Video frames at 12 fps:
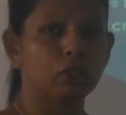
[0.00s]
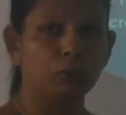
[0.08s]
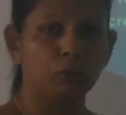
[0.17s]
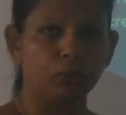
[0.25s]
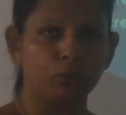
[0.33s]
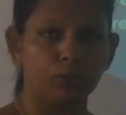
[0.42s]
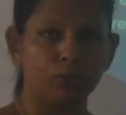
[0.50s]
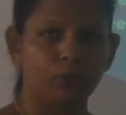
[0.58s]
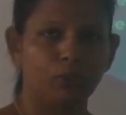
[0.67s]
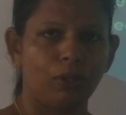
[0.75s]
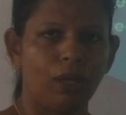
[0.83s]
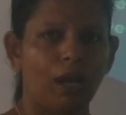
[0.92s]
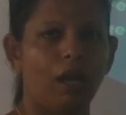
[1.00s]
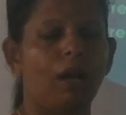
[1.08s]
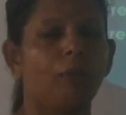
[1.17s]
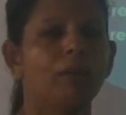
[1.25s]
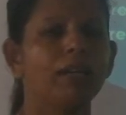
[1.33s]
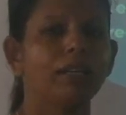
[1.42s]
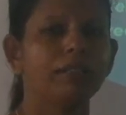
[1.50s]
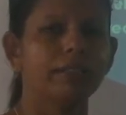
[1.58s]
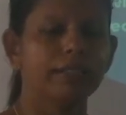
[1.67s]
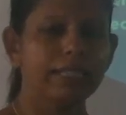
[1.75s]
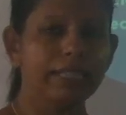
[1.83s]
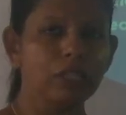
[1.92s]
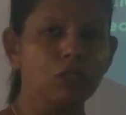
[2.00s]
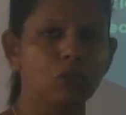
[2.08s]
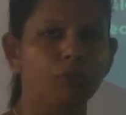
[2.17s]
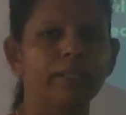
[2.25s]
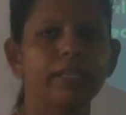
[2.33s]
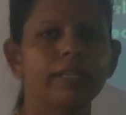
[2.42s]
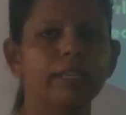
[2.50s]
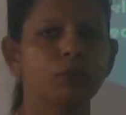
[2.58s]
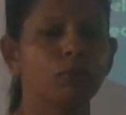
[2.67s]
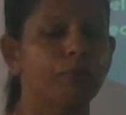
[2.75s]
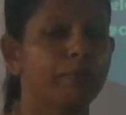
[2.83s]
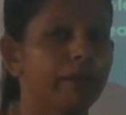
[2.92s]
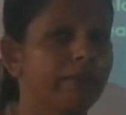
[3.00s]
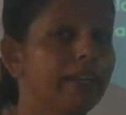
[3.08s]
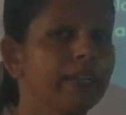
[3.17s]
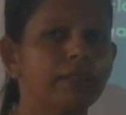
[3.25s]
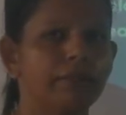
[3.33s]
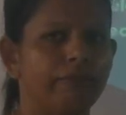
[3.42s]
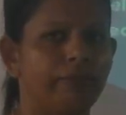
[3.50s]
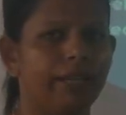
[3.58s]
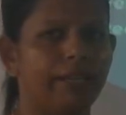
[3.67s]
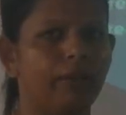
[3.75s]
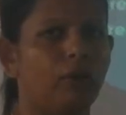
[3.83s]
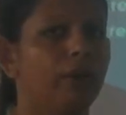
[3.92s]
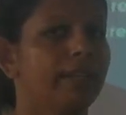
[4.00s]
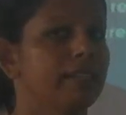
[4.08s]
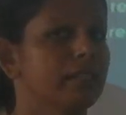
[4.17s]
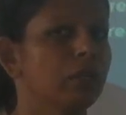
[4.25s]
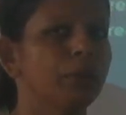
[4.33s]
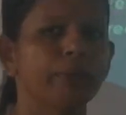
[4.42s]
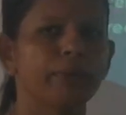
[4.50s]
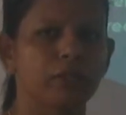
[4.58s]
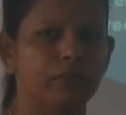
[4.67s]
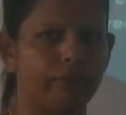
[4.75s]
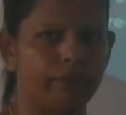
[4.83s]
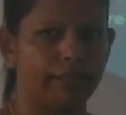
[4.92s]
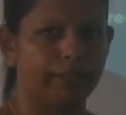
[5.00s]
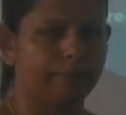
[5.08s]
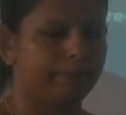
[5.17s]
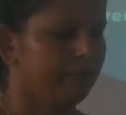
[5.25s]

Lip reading: to. What are the things we need to prevent the fire or extinguish fire?